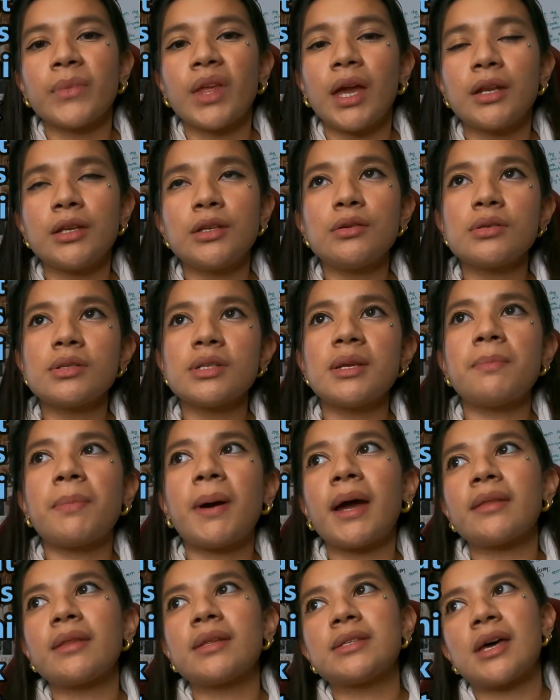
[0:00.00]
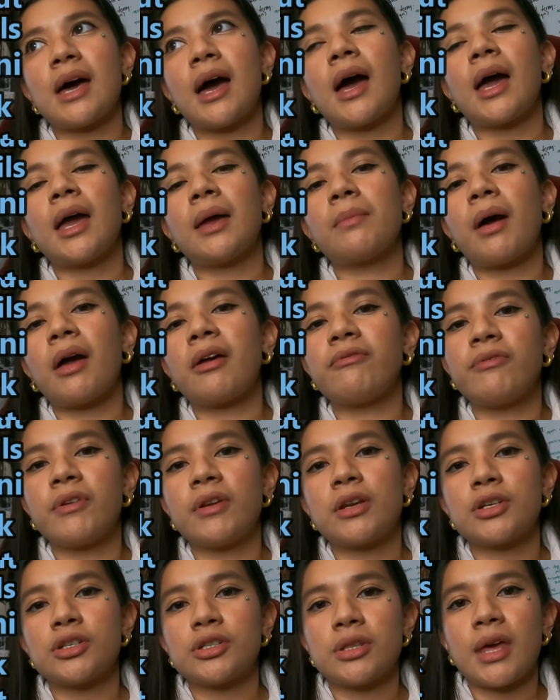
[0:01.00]
And usually by the time I
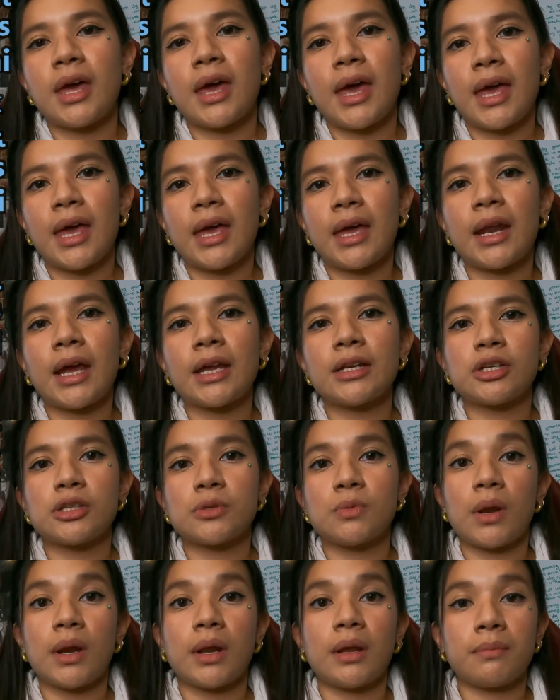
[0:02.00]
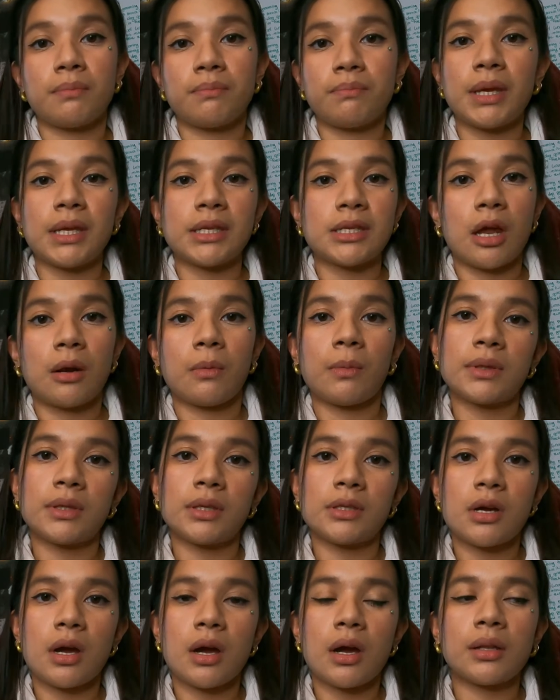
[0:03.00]
finish the head, I just want to be done with the
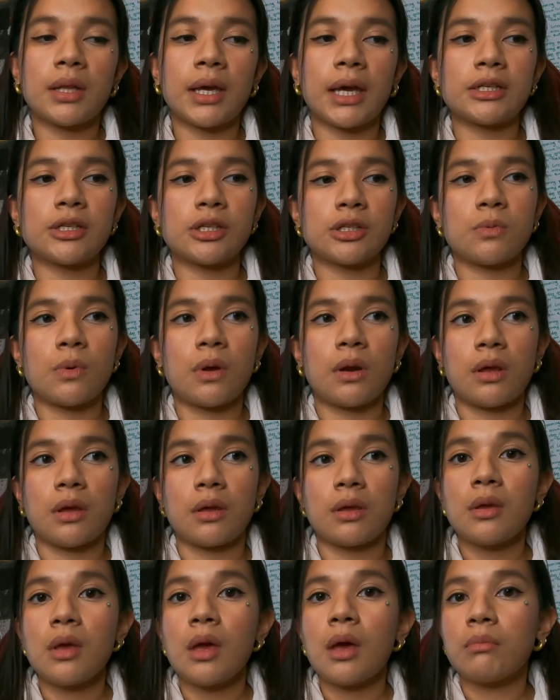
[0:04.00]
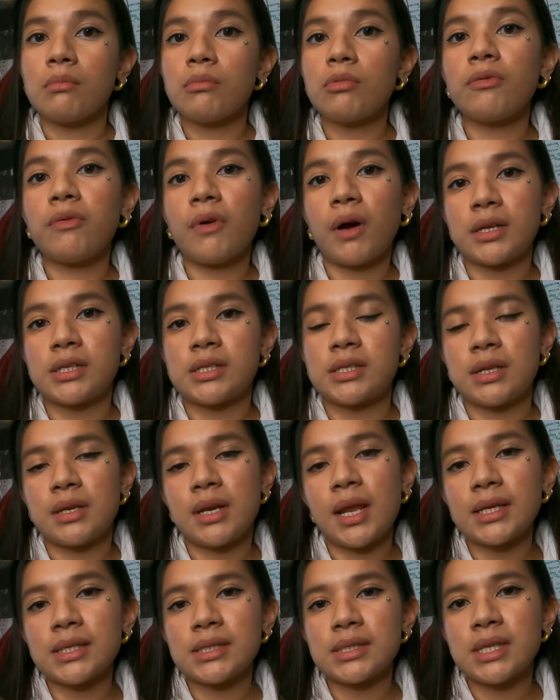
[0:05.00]
dog. Like I just want to move on to the
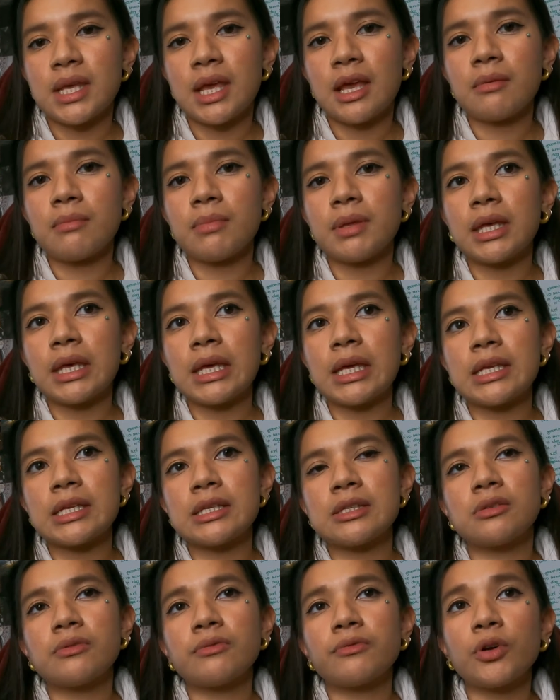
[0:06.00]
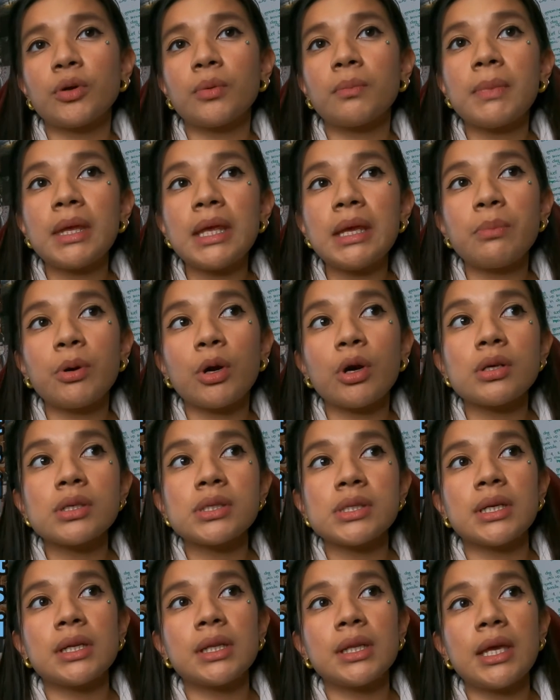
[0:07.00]
next thing, because for me
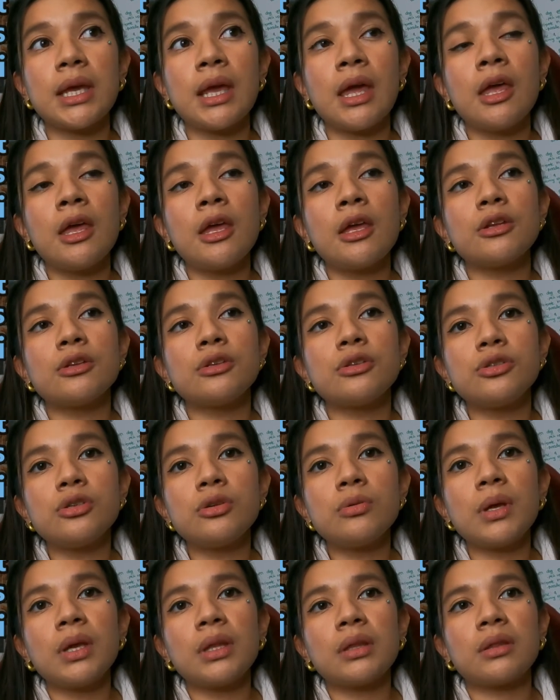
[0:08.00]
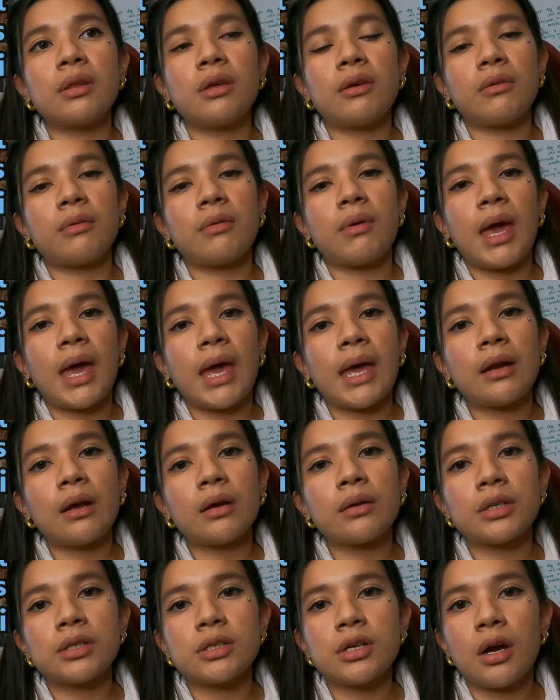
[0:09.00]
personally, doing the head
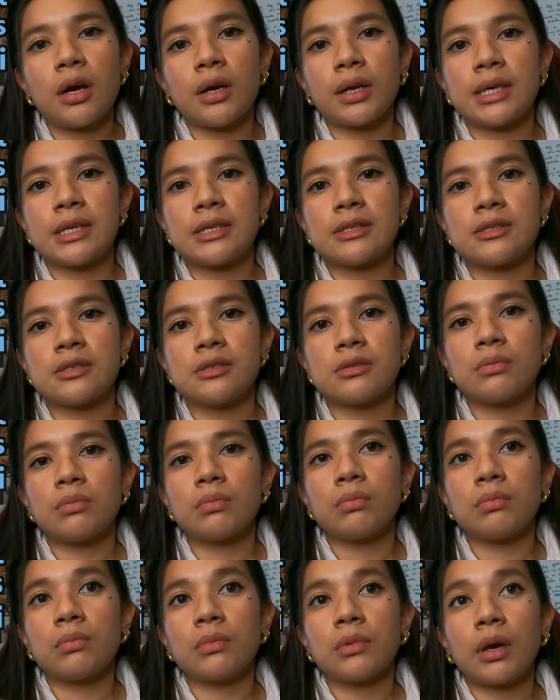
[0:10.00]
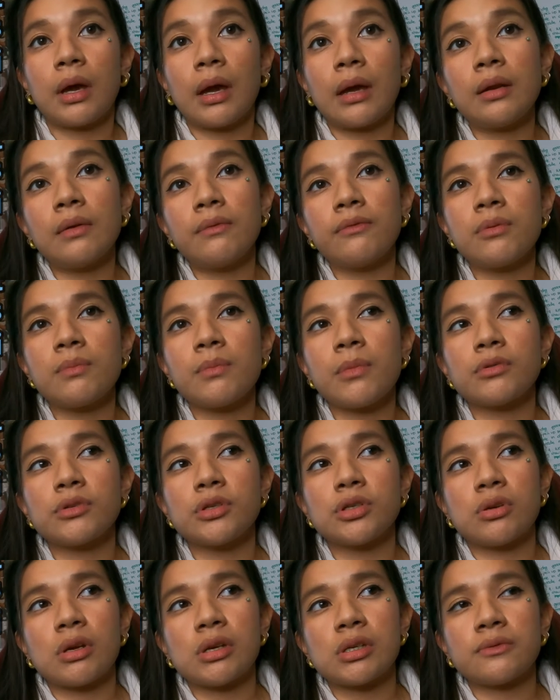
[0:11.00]
on a dog is kind of the most
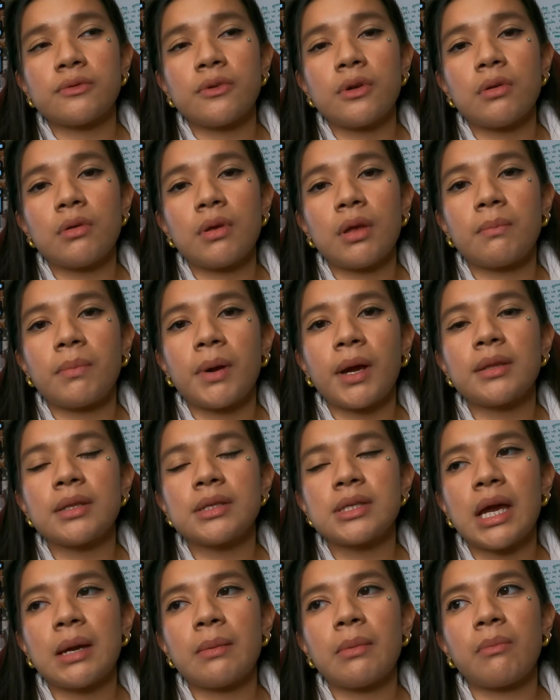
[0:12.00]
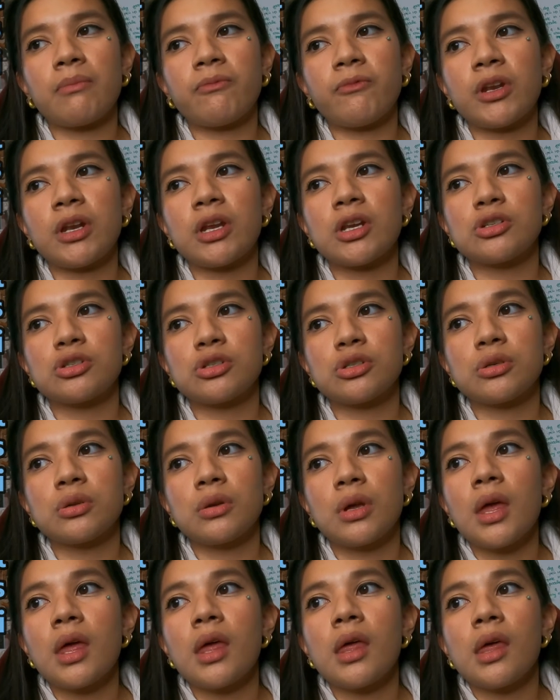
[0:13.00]
stressful, and by the time I'm finished,
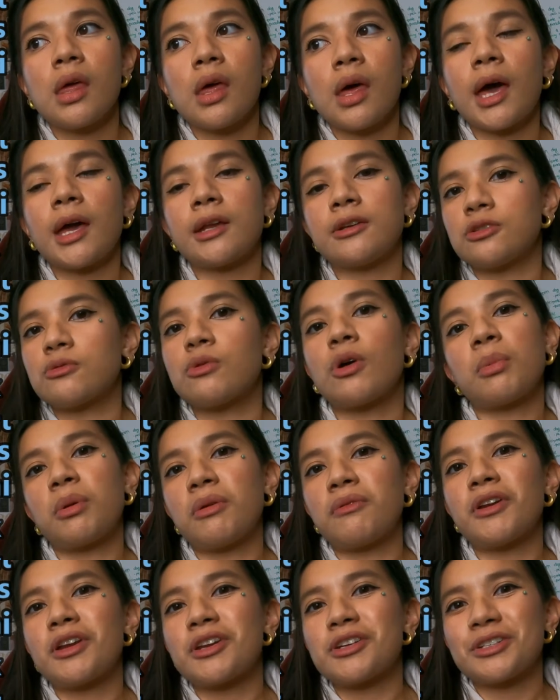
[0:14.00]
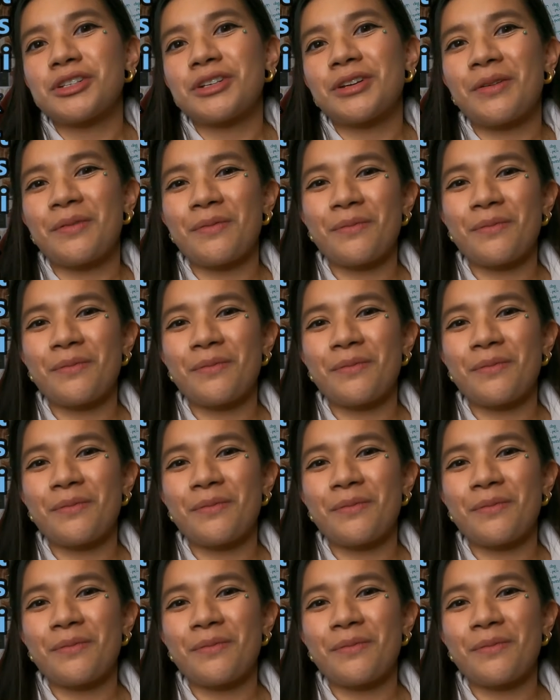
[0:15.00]
I just want to be finished.